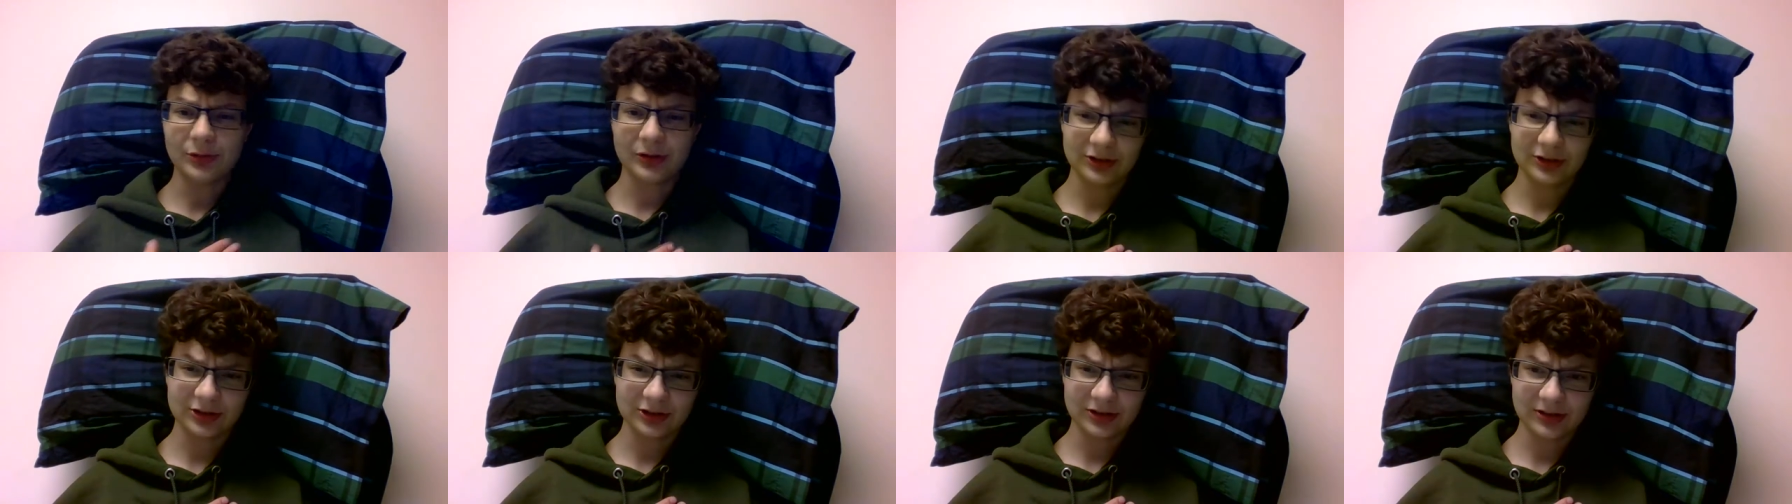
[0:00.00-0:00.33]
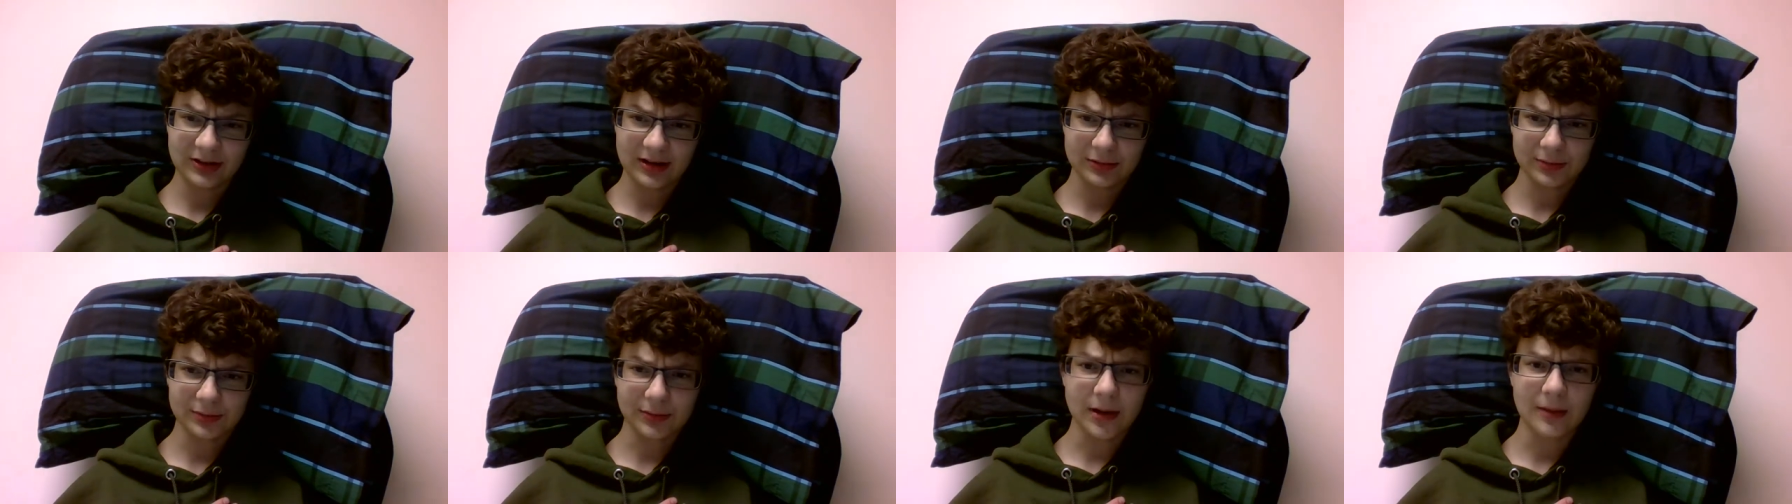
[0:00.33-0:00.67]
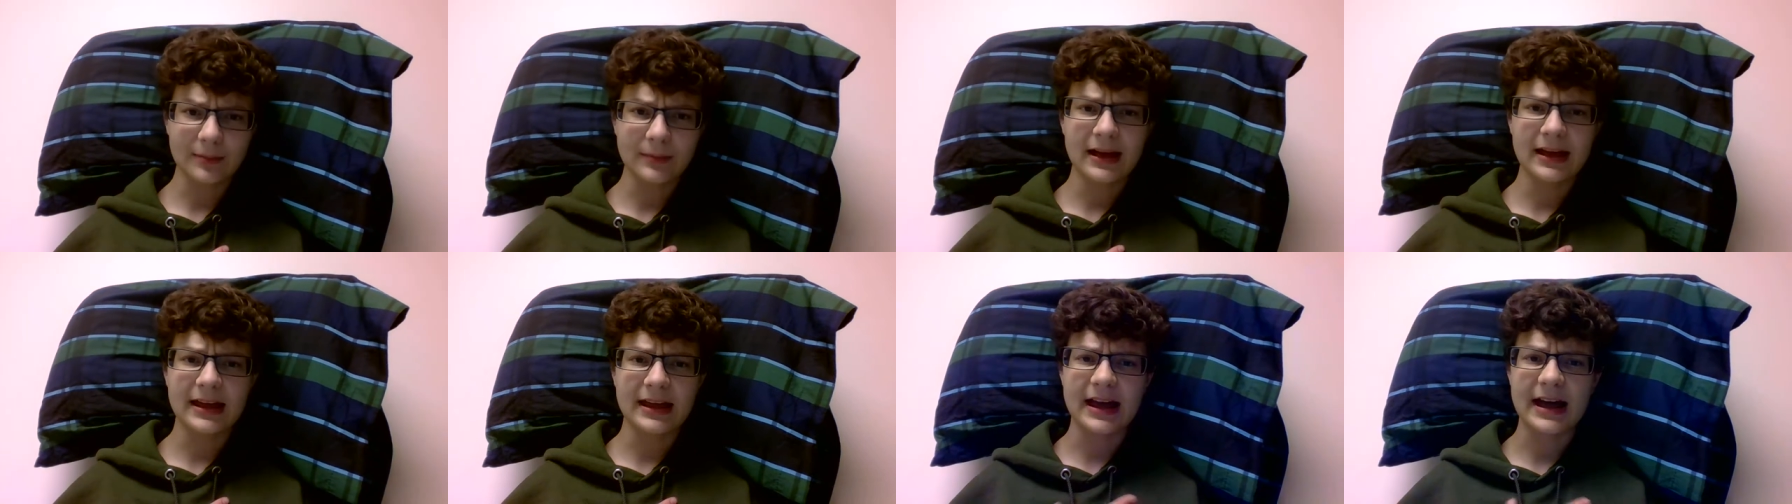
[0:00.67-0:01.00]
which is not a
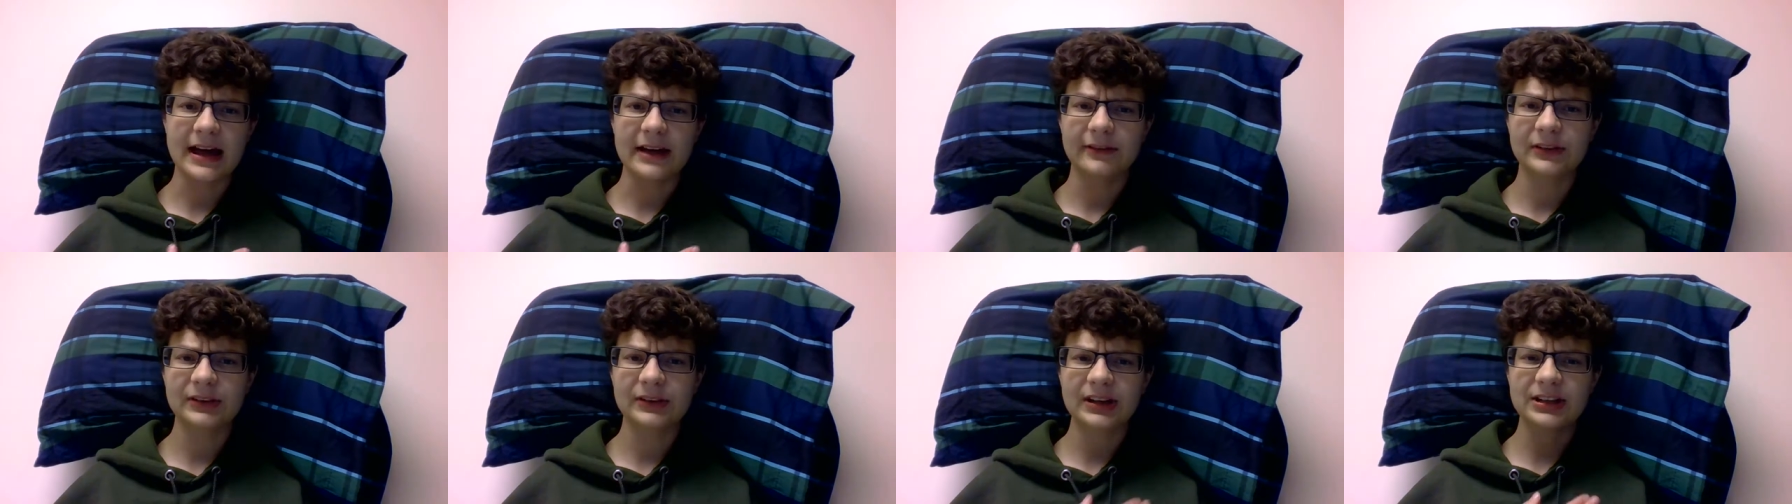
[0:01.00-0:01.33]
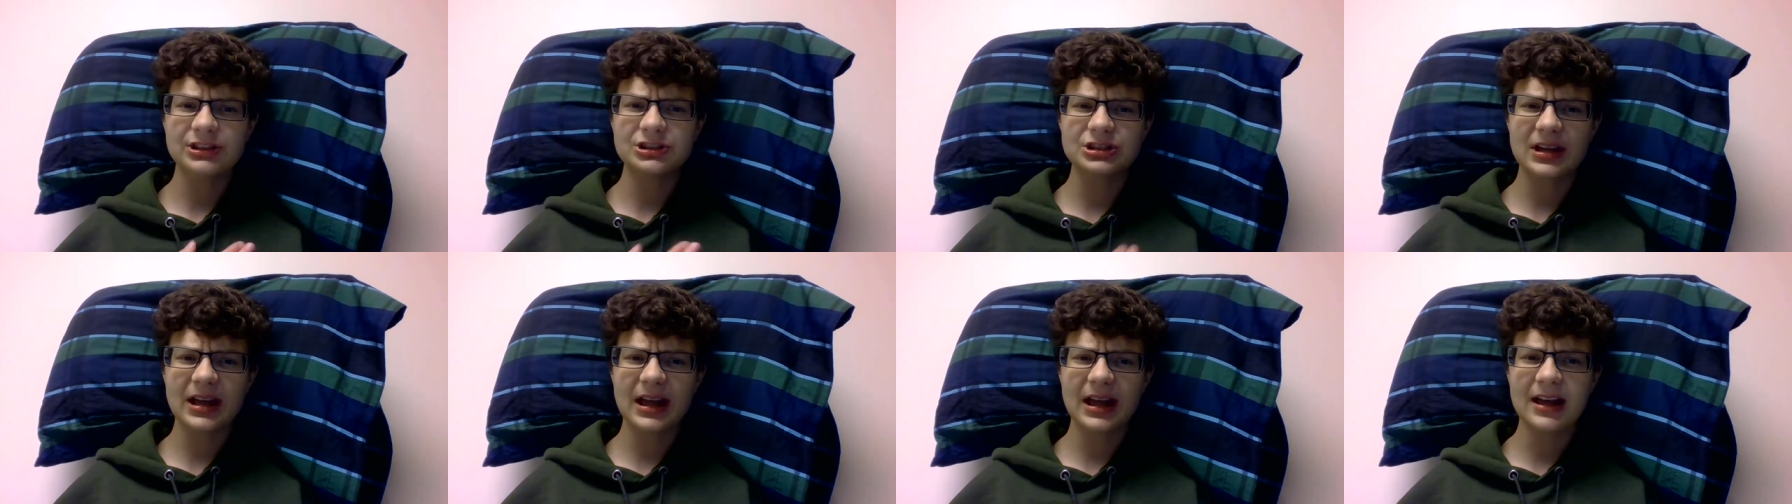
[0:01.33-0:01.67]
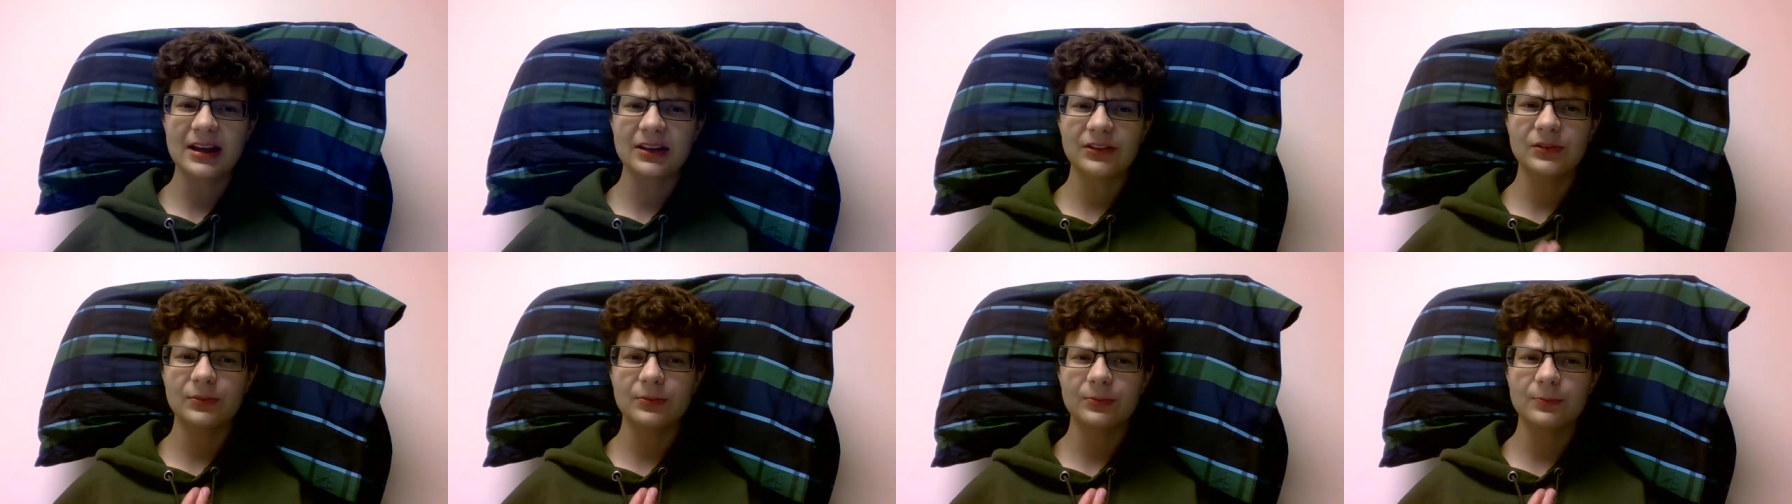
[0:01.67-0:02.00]
problem I have, is that she
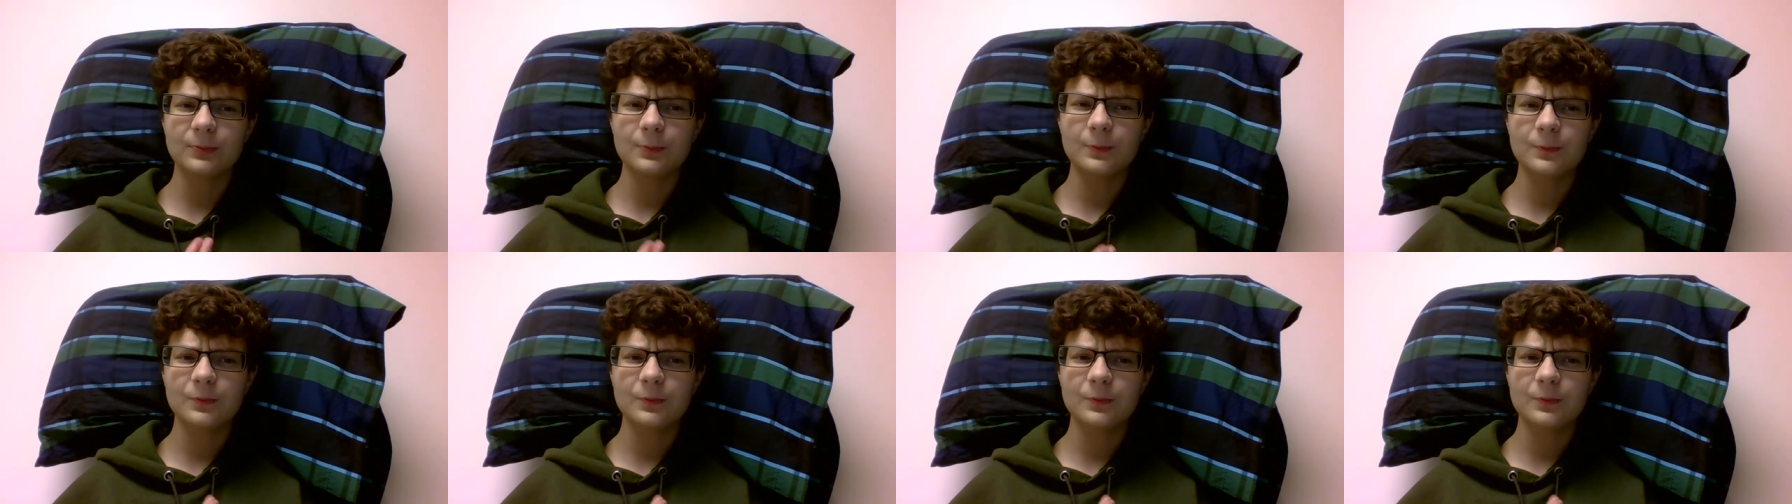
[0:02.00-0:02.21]
has